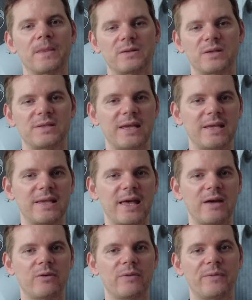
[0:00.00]
to take
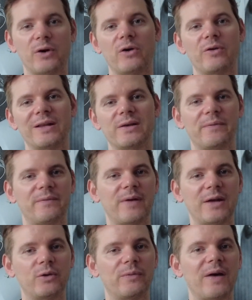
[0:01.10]
care of her and, her,
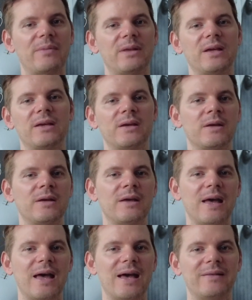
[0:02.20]
and your family
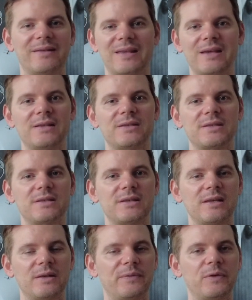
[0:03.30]
and kids
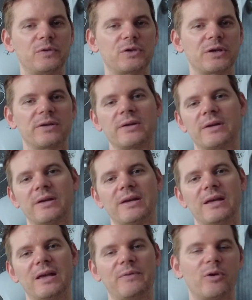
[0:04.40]
in the future
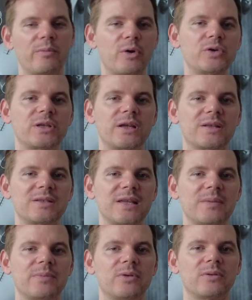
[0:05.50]
if you're emotionally
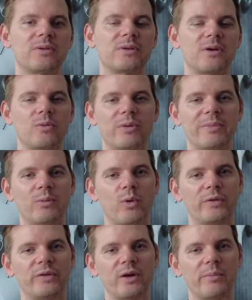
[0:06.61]
unstable? Women
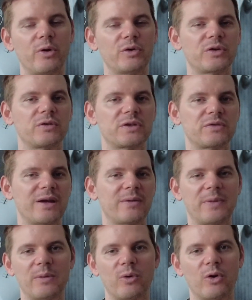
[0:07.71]
want emotional
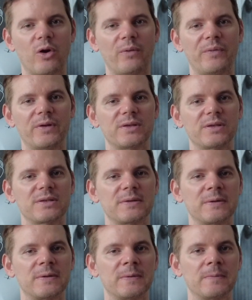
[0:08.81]
strength, they want confidence,
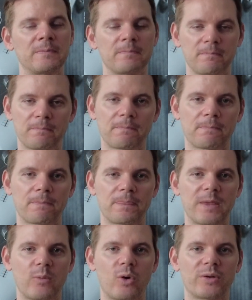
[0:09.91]

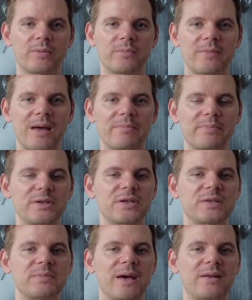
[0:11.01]
they want
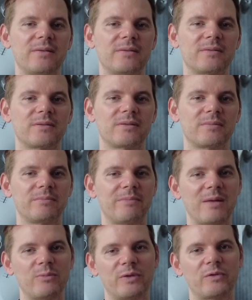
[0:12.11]
ambitious men,
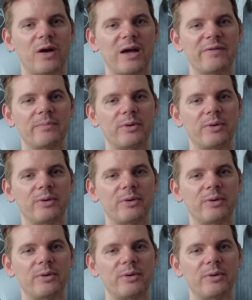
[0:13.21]
men with drive and